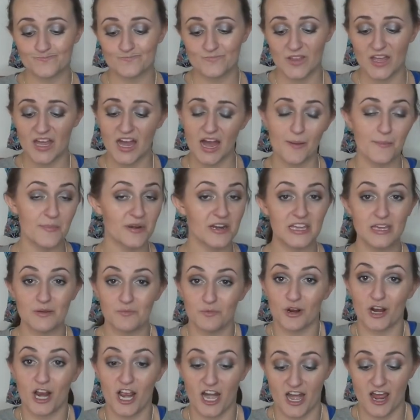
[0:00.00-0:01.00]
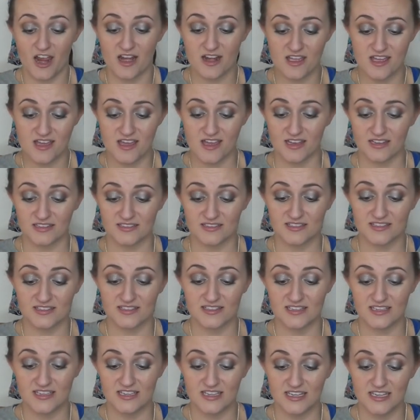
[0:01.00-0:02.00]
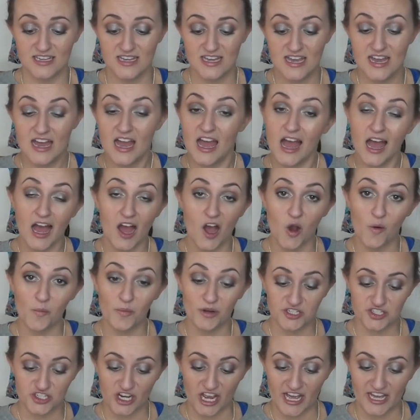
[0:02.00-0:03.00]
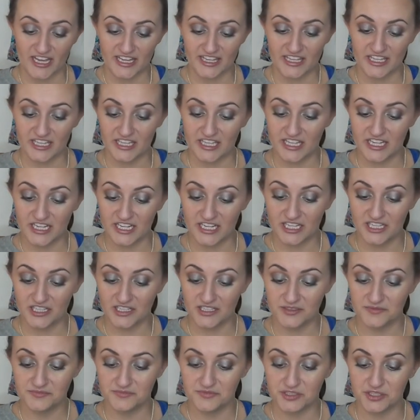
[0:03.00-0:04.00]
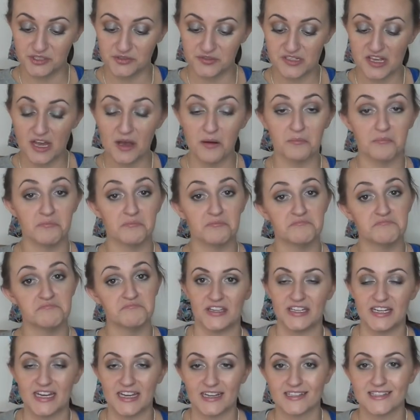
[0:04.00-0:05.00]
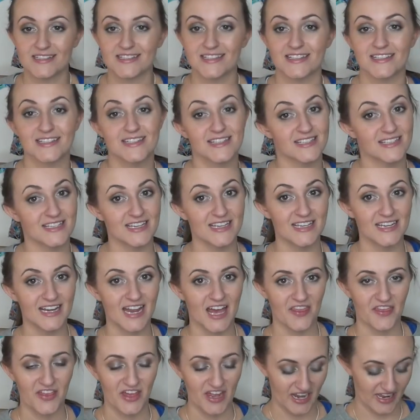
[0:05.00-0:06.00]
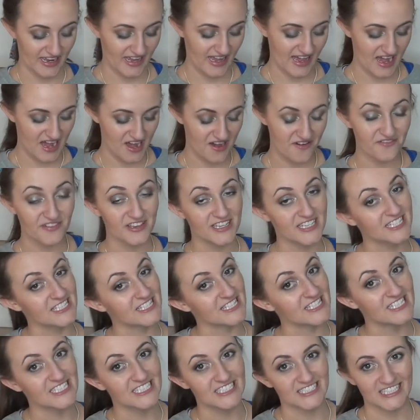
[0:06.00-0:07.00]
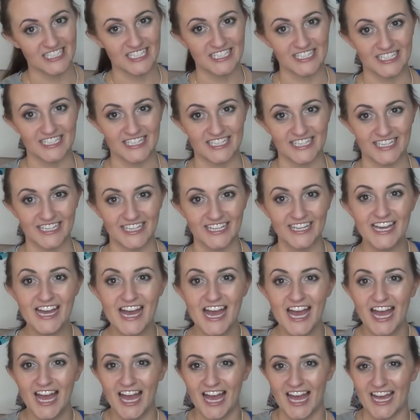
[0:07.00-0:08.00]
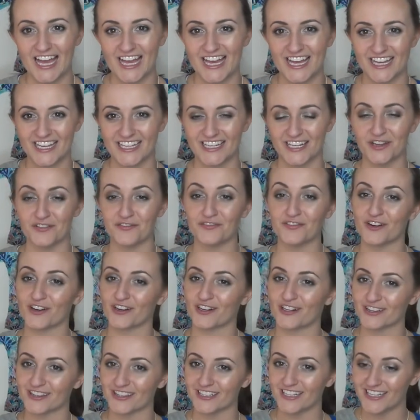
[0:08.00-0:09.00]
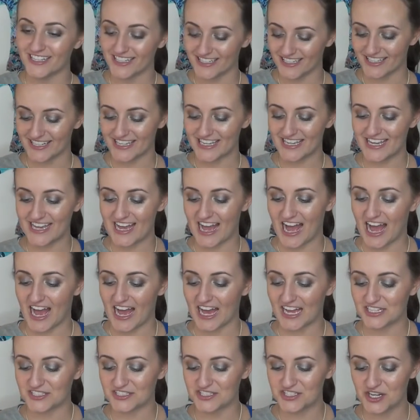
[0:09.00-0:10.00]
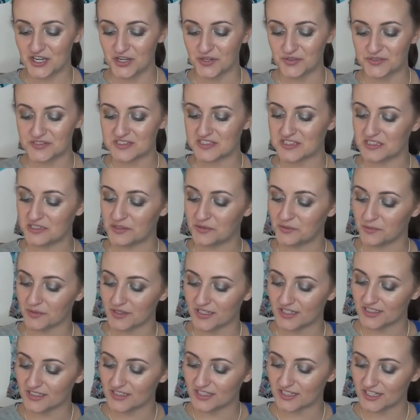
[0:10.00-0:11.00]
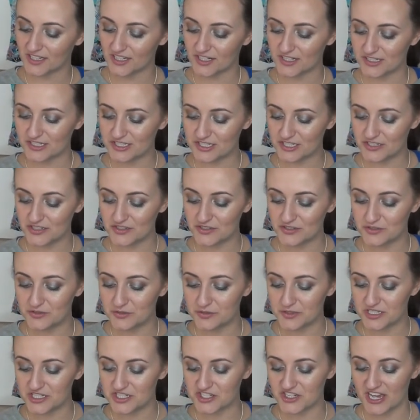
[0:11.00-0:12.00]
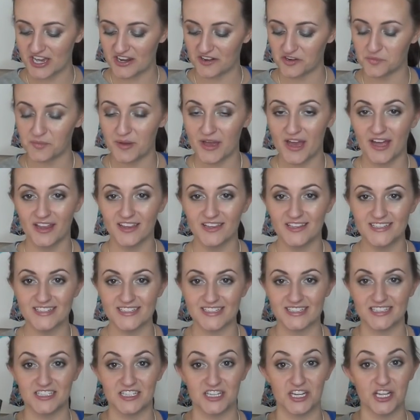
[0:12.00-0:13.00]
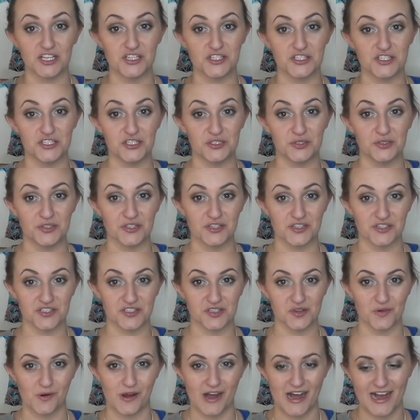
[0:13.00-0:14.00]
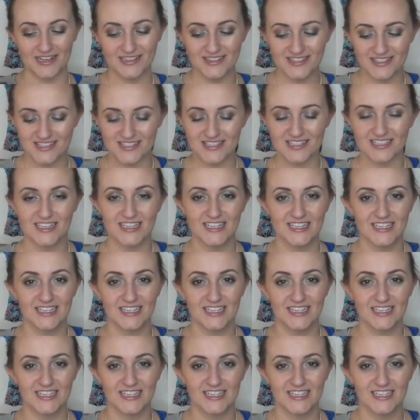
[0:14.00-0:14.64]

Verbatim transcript: yeah, I'm gonna keep working on it and see how much I can use up. The next sin that I have is Gluttony, and for Gluttony I chose the Real Her 2 shadow palette in Do Your Squats,